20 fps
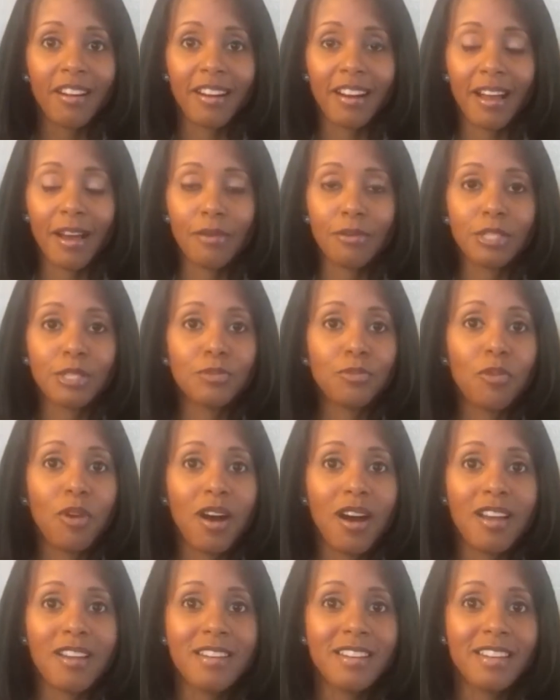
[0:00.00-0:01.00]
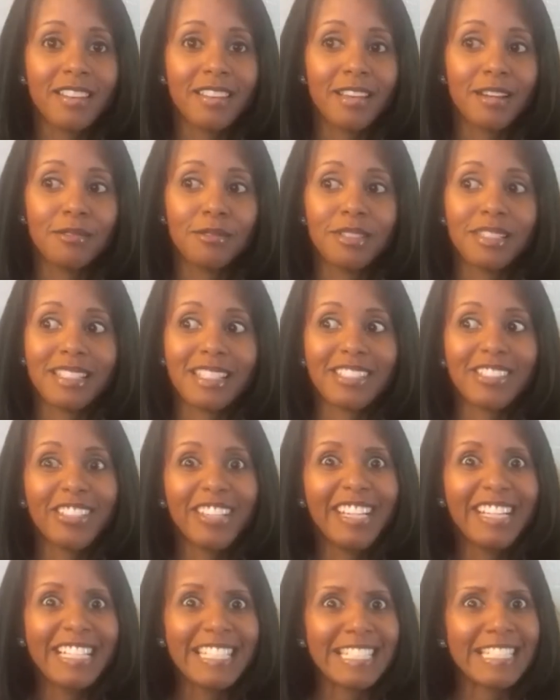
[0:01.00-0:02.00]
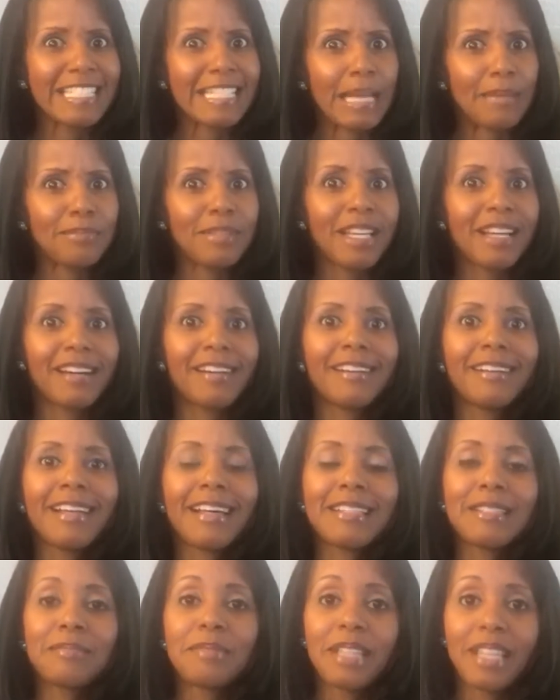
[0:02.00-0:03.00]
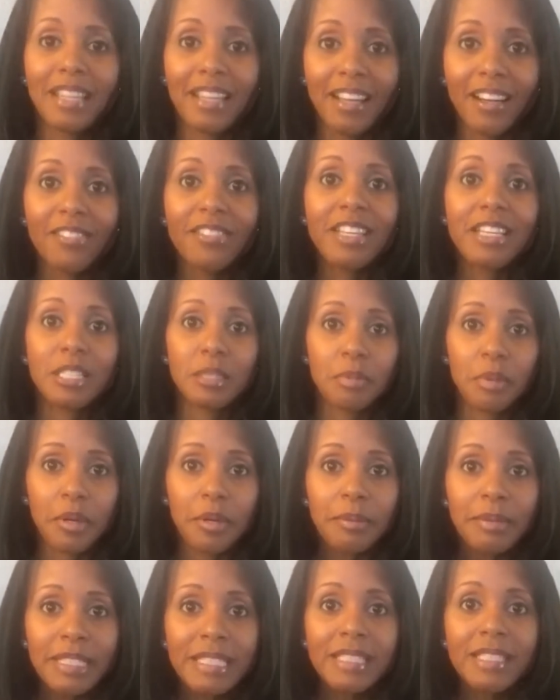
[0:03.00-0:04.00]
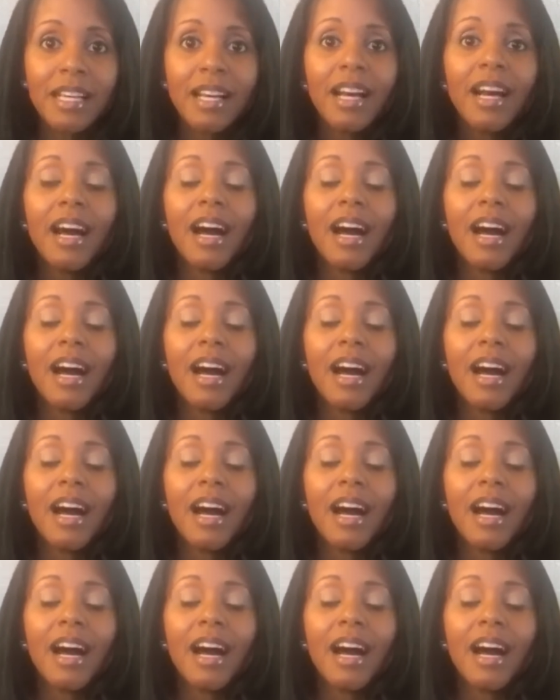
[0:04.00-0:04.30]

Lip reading: and I was one that was actually less skeptical at the beginning of the experiment,